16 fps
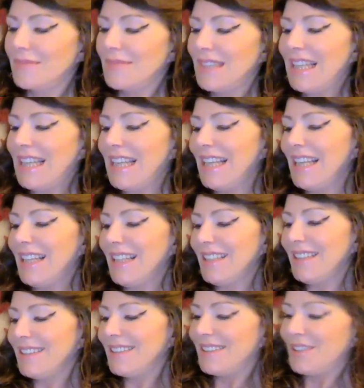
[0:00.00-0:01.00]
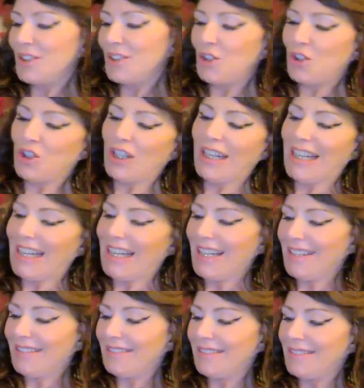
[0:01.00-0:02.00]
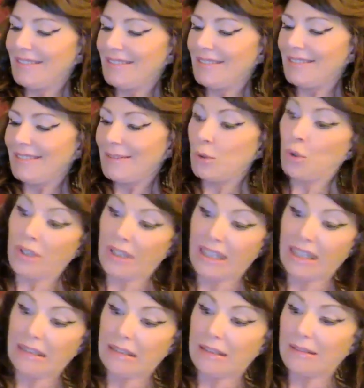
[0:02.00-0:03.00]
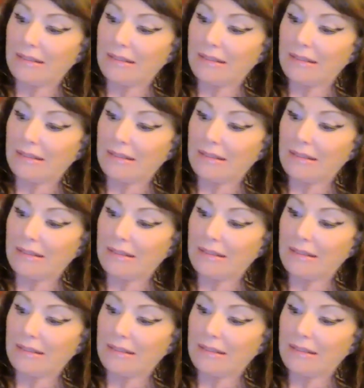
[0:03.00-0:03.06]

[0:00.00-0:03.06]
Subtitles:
He, she, or it